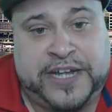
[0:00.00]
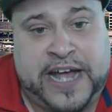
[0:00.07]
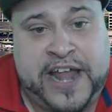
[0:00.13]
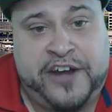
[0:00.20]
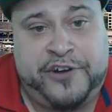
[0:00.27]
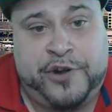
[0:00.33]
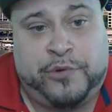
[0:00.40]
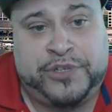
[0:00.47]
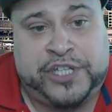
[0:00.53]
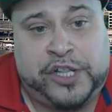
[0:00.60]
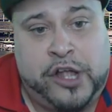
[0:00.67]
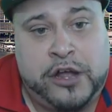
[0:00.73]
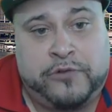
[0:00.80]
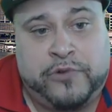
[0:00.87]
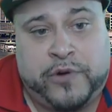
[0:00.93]
I don't know in the
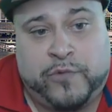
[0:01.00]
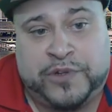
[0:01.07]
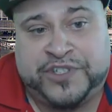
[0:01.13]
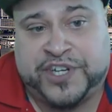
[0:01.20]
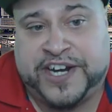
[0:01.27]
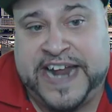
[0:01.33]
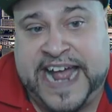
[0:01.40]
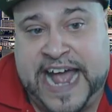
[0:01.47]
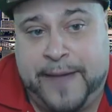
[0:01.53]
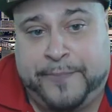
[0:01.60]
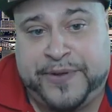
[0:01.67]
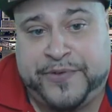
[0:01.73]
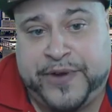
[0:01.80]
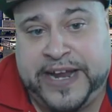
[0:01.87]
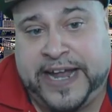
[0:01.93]
long run what's going to
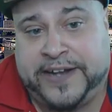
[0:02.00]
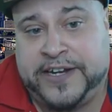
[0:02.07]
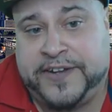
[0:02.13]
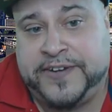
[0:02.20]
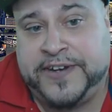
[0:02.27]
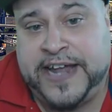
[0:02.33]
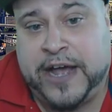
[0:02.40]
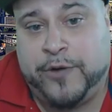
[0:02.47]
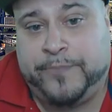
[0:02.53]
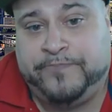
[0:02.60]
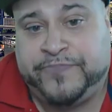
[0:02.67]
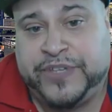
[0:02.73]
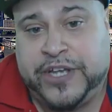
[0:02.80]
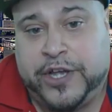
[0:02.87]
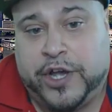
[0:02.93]
happen, right? And then
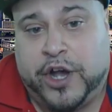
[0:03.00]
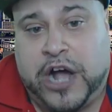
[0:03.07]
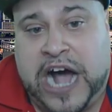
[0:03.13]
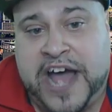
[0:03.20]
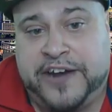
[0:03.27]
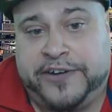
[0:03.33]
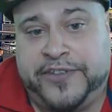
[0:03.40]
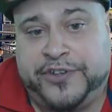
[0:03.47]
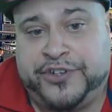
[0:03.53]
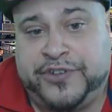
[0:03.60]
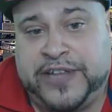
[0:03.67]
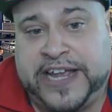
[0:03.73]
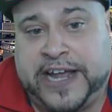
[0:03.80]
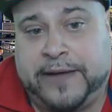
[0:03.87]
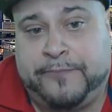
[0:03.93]
now, I don't know,
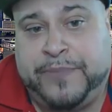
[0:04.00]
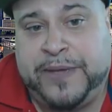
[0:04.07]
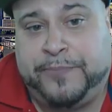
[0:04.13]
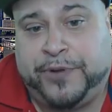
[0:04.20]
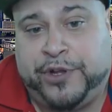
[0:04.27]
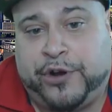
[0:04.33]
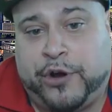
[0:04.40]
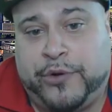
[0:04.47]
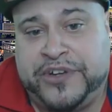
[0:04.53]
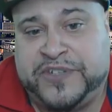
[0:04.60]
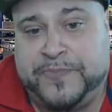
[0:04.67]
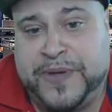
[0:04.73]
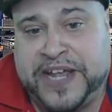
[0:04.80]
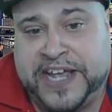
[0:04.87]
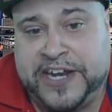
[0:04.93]
like, people are
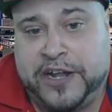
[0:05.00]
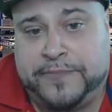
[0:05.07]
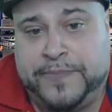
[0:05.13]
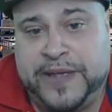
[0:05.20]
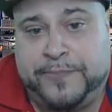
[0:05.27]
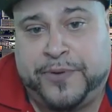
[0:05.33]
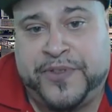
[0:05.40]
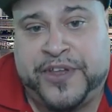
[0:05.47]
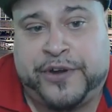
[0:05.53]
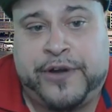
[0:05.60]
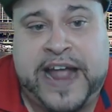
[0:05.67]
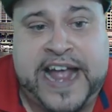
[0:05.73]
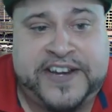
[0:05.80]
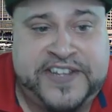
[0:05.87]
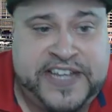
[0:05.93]
always picking on people that
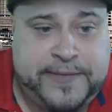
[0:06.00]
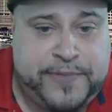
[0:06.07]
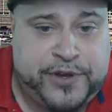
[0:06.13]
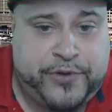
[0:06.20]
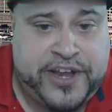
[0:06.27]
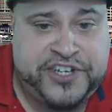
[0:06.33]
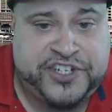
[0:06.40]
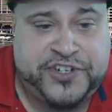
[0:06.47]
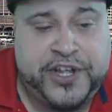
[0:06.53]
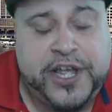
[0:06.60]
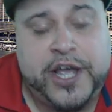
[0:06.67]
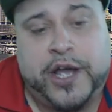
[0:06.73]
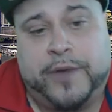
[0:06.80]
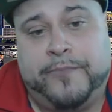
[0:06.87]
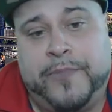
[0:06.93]
are anti-immigration.
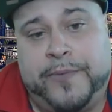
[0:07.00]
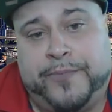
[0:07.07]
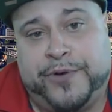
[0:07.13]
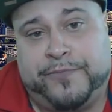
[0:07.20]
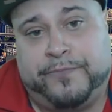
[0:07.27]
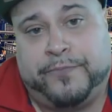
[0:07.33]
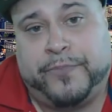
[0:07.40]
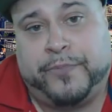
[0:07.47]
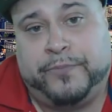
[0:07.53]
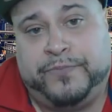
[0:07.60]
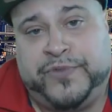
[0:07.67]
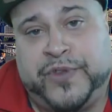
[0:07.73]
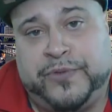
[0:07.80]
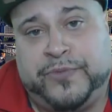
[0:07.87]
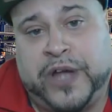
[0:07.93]
Remember,
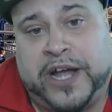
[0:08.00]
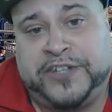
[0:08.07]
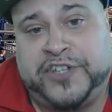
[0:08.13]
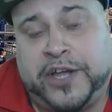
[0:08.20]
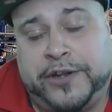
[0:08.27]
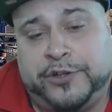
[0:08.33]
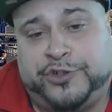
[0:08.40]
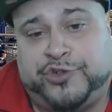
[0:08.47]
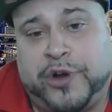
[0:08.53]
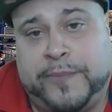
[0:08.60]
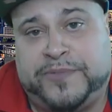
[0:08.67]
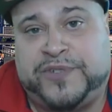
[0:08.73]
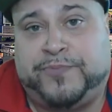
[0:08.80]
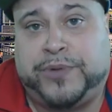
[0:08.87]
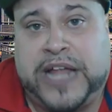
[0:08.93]
Donald
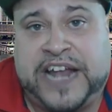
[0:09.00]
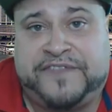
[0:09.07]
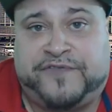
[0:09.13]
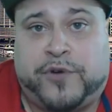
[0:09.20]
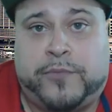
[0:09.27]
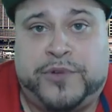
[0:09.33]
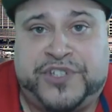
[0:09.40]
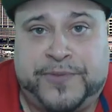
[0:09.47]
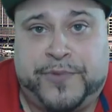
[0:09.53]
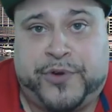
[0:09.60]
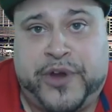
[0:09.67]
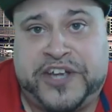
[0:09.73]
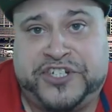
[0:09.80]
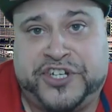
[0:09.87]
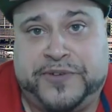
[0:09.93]
Trump's platform was
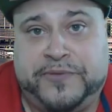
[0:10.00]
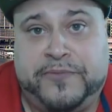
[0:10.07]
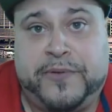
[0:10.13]
immigration.